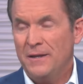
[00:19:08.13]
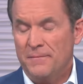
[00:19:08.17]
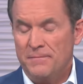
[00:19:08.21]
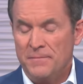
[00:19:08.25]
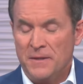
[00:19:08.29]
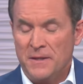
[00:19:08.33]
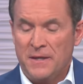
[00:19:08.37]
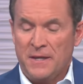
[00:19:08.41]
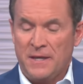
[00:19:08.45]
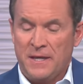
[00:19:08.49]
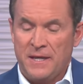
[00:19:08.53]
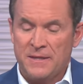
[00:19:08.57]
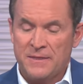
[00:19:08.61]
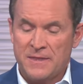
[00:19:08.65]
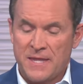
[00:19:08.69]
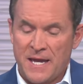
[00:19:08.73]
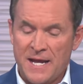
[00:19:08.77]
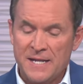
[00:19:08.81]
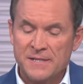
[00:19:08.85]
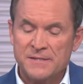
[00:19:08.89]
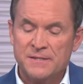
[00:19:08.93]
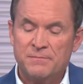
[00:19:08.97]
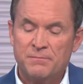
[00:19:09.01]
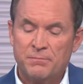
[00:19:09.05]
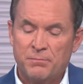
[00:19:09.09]
Yeah
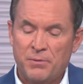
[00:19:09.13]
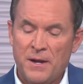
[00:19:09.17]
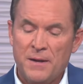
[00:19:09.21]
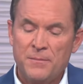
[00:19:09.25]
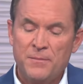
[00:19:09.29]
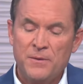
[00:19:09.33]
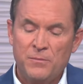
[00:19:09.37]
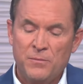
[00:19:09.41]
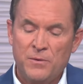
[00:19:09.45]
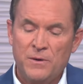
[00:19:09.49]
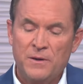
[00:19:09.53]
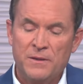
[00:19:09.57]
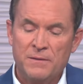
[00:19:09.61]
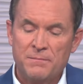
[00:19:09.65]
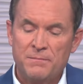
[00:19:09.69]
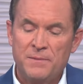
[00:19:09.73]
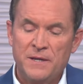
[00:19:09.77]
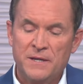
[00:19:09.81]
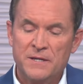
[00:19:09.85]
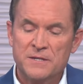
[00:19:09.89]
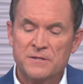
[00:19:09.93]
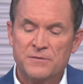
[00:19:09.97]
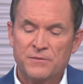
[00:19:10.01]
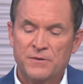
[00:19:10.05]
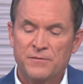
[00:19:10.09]
that's probably one of the
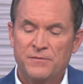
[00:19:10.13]
biggest